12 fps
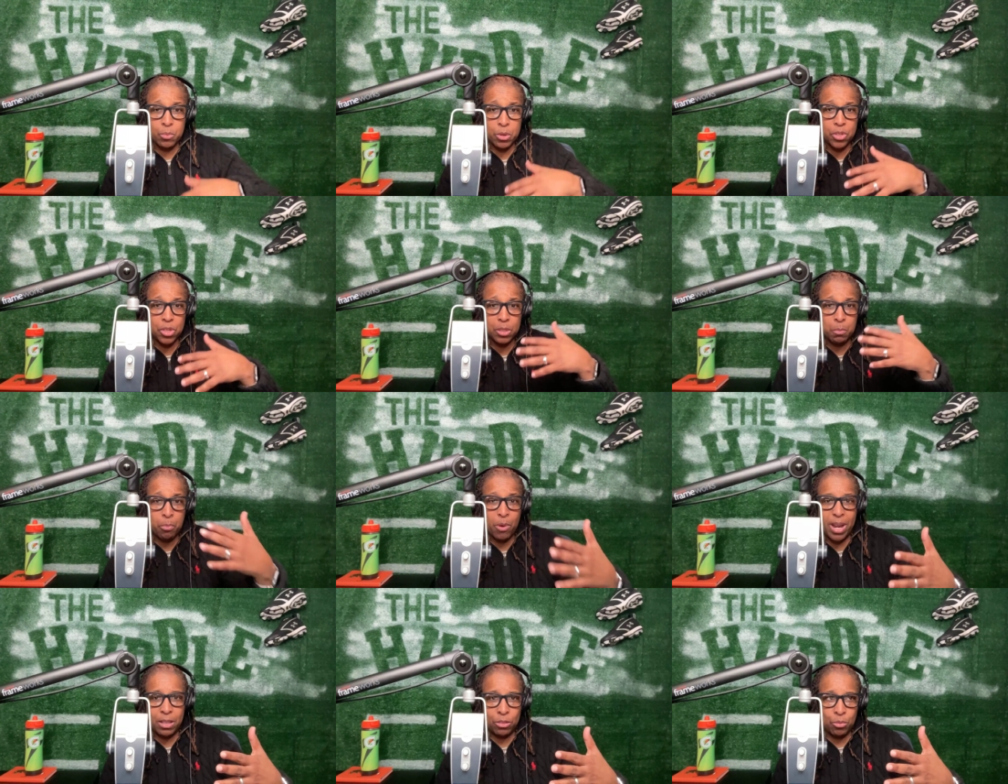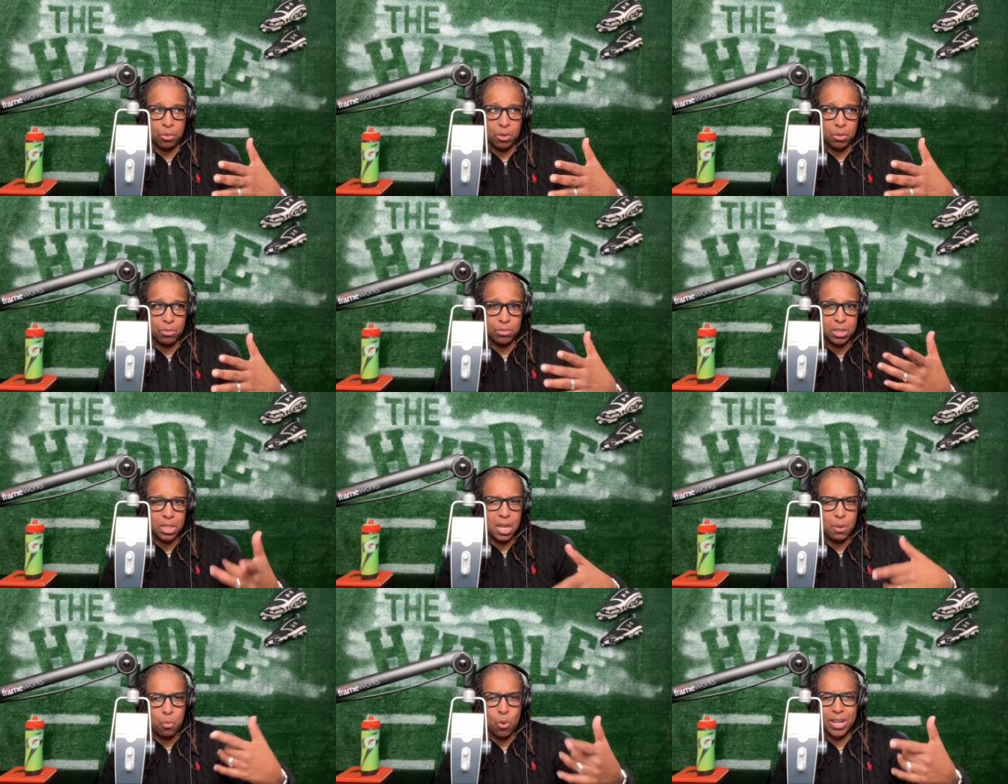which is Breakthrough
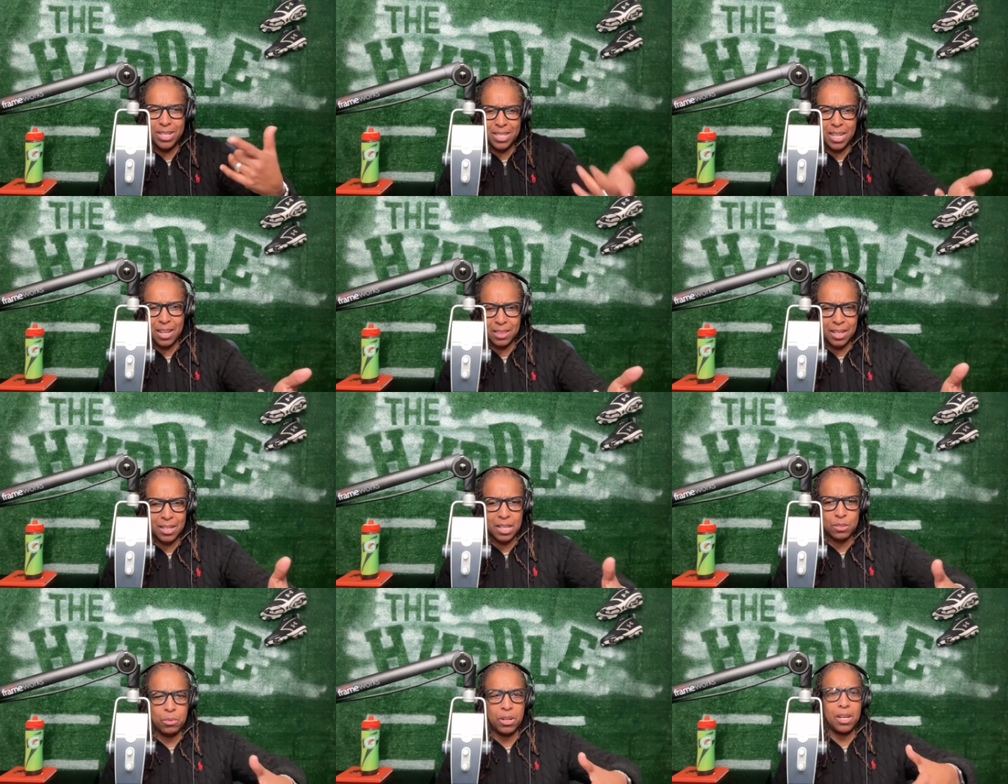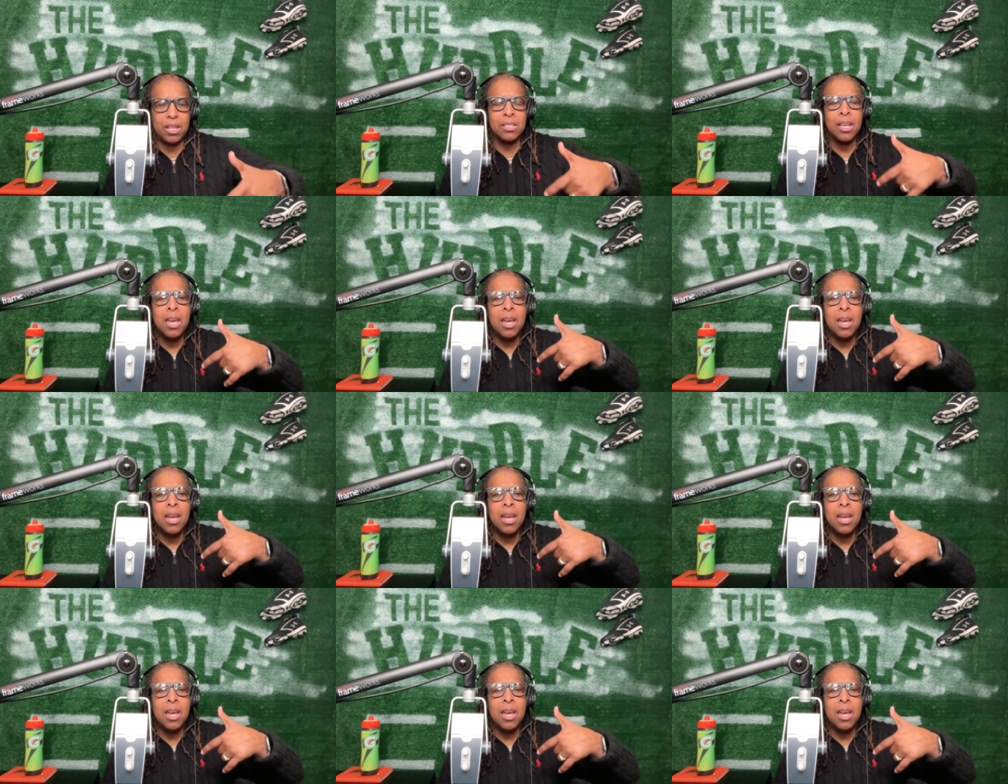T1D. I think that's what it is.